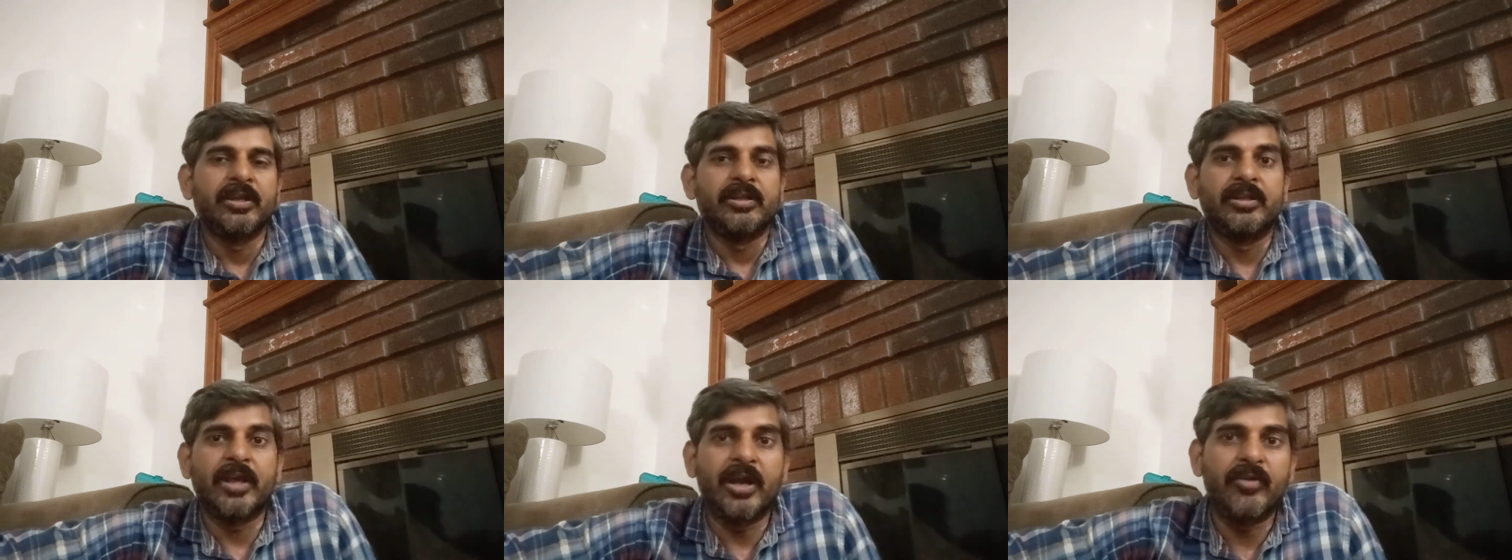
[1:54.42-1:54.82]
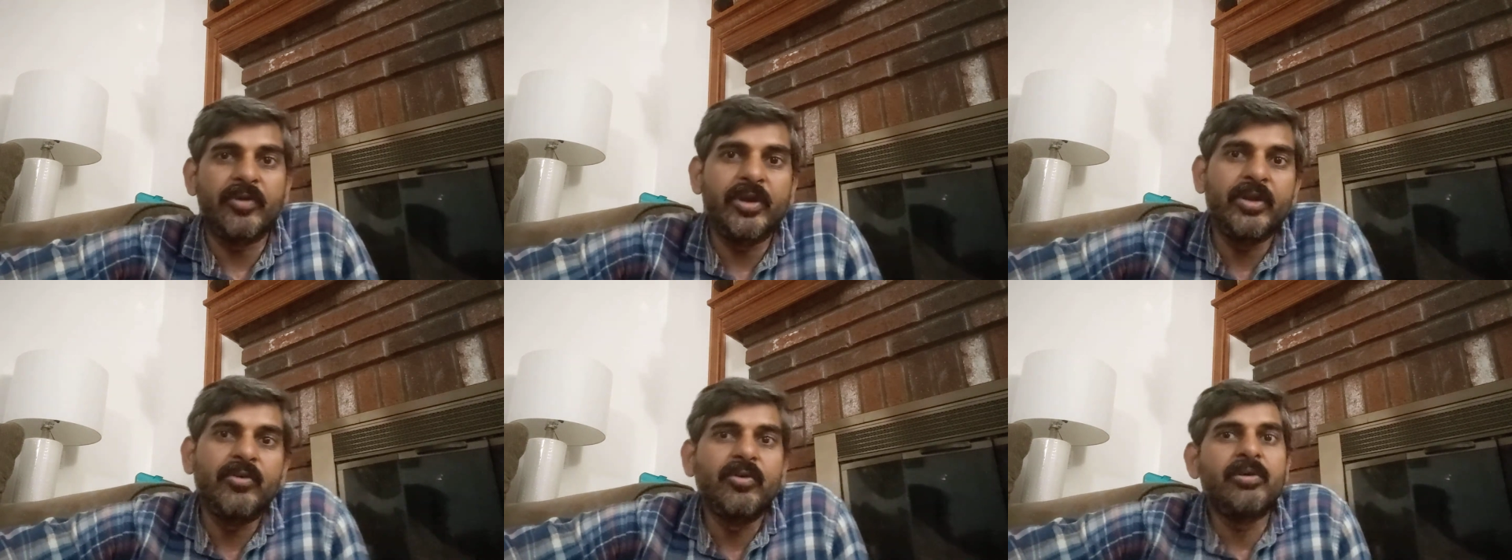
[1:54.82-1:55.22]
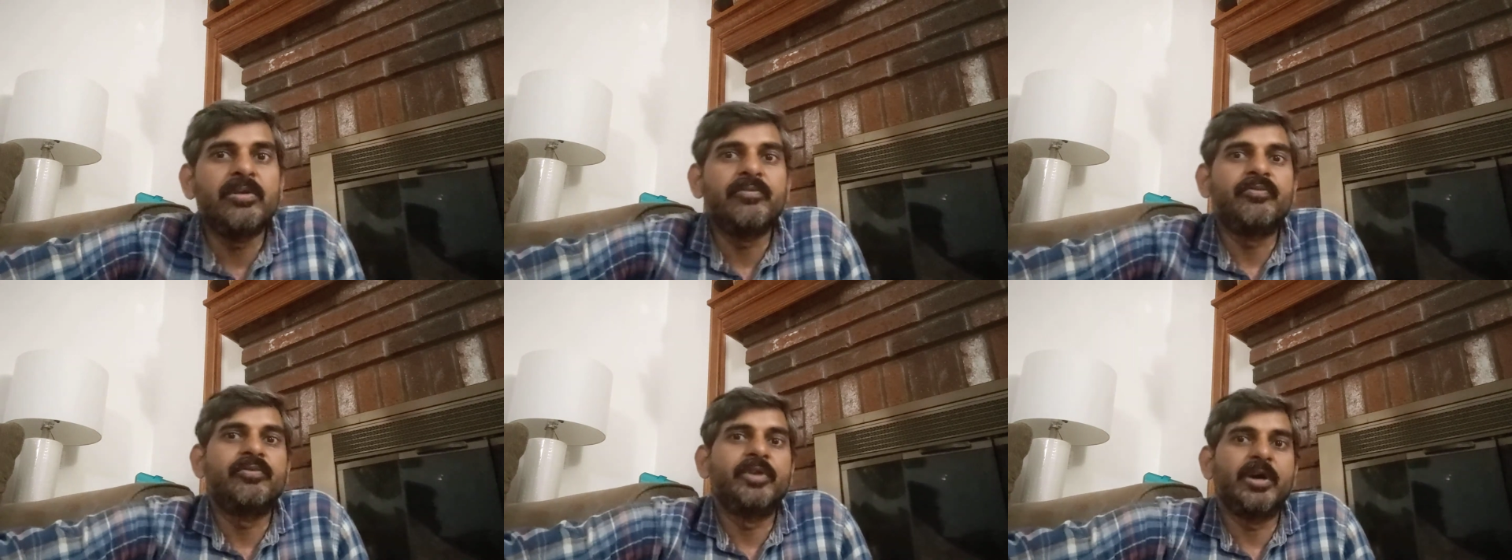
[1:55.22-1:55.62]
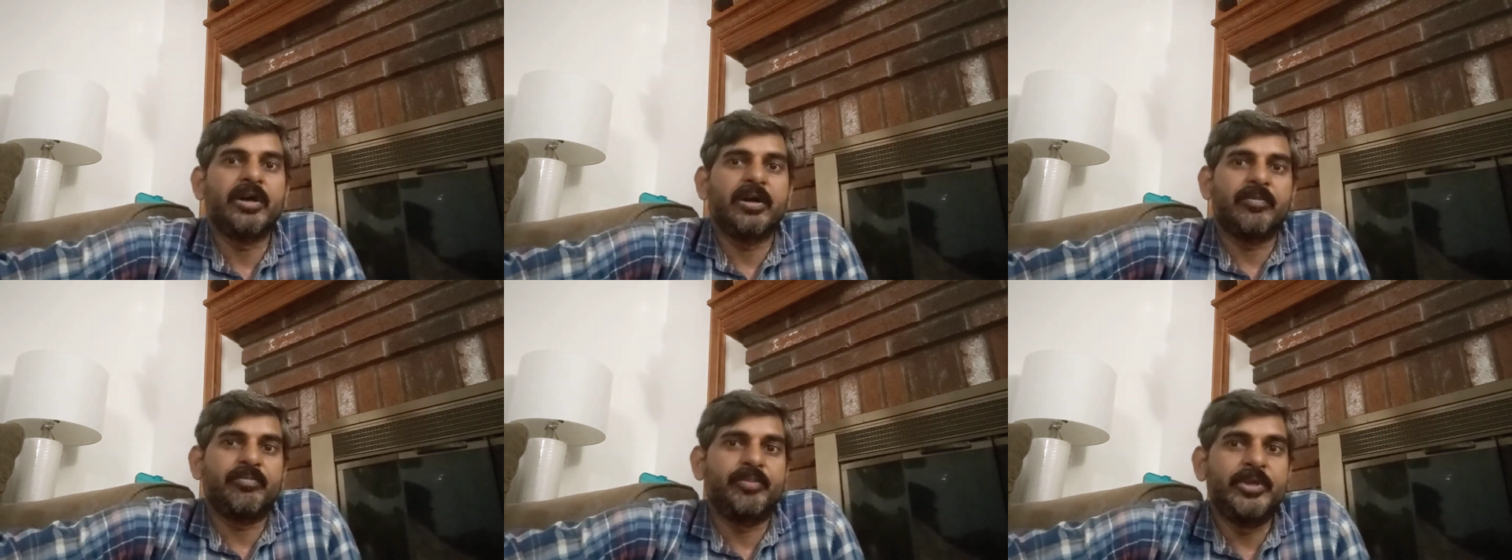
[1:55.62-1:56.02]
they are very good if
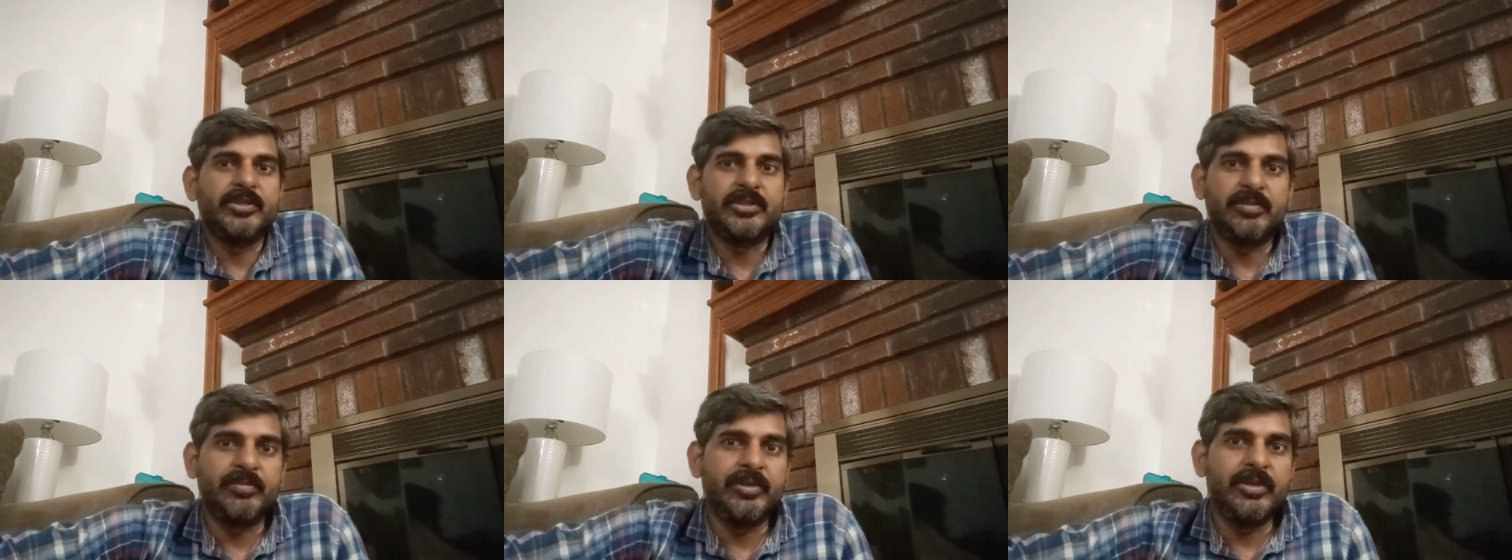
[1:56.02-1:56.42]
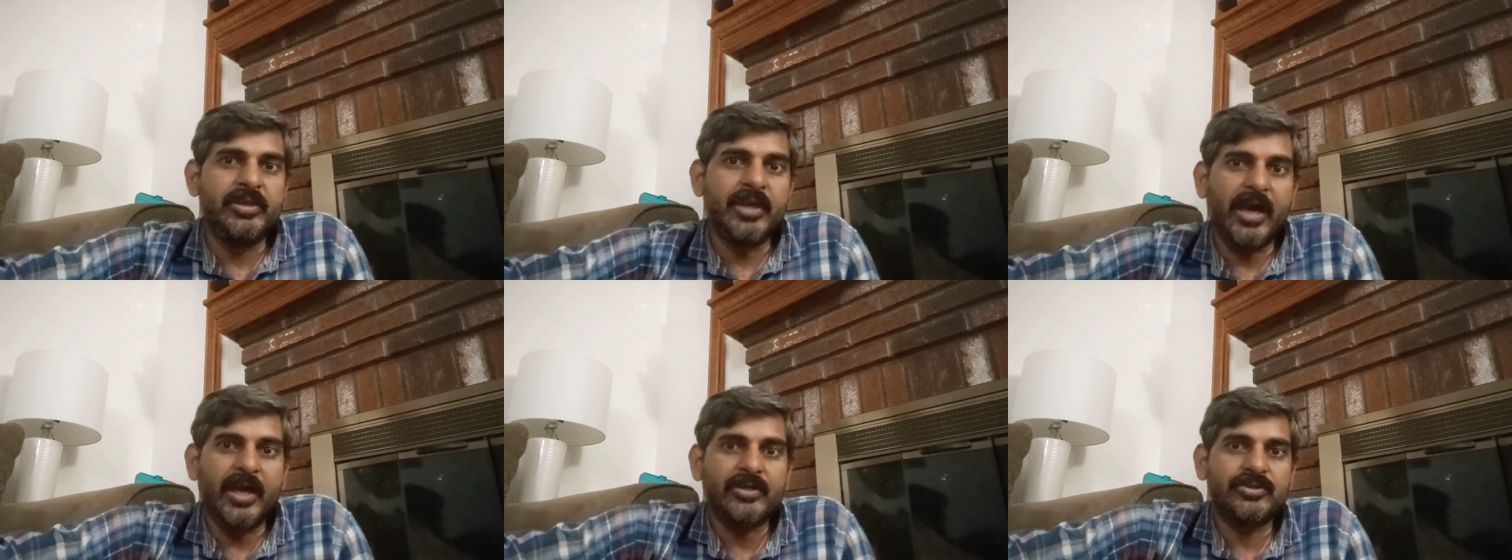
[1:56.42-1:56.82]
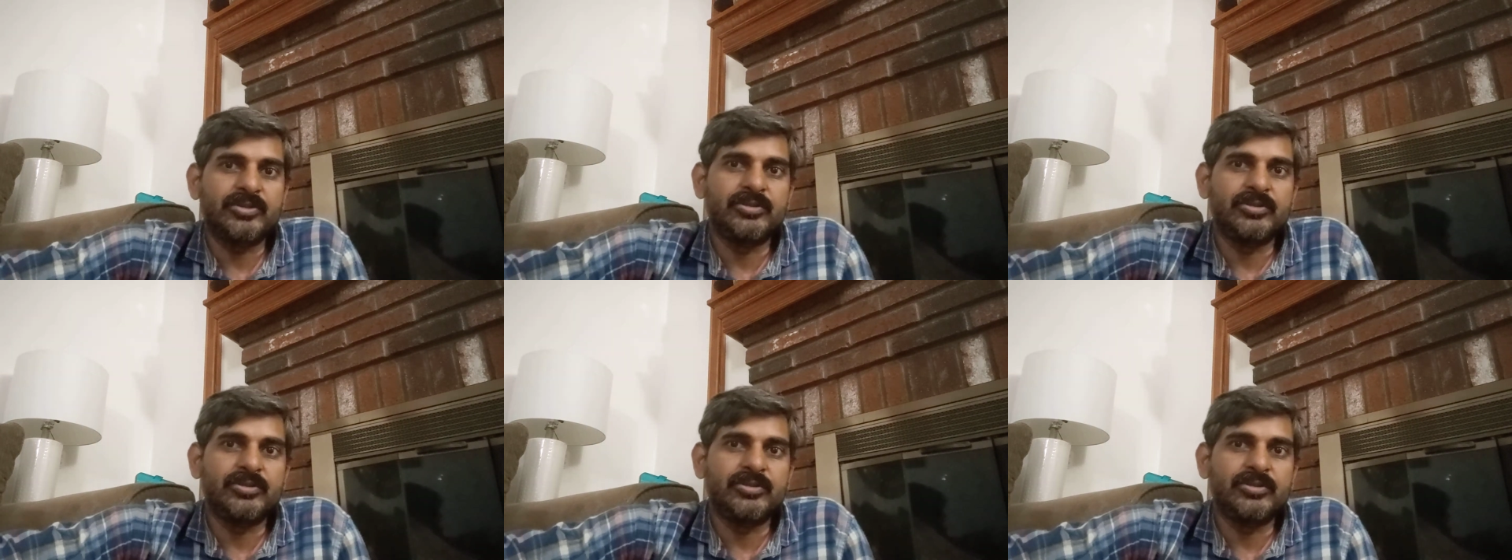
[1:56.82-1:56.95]
the PCB has